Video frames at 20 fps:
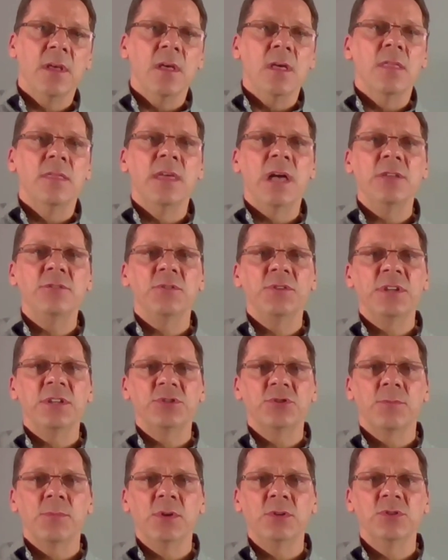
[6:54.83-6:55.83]
then your
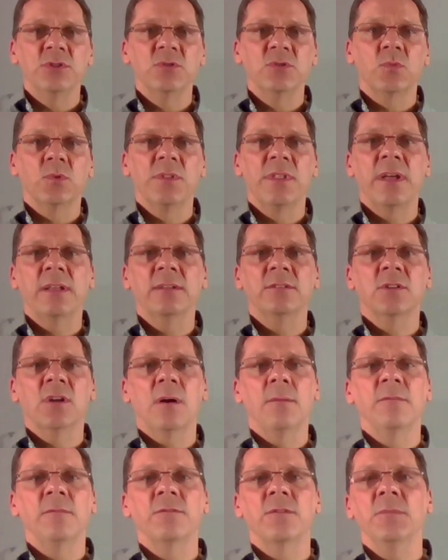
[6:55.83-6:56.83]
distributions will then
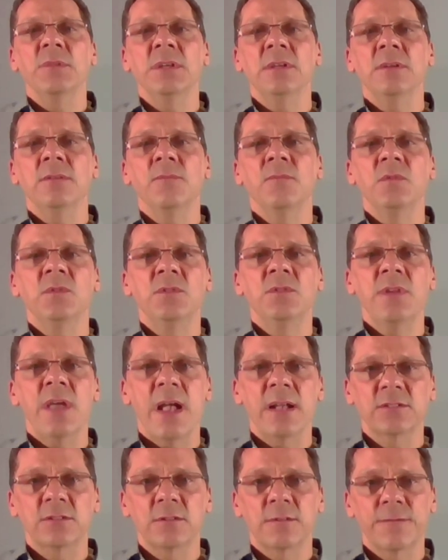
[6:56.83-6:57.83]
come from the
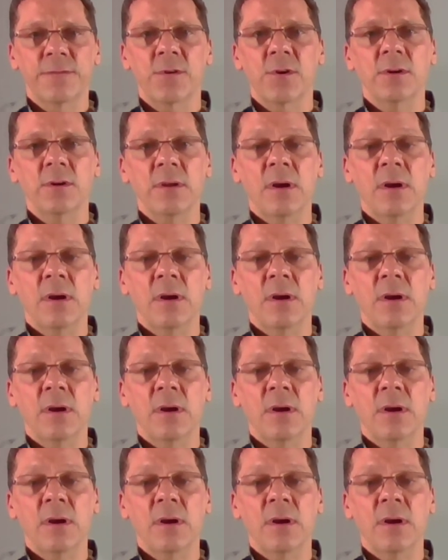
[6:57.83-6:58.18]
tax-deferred,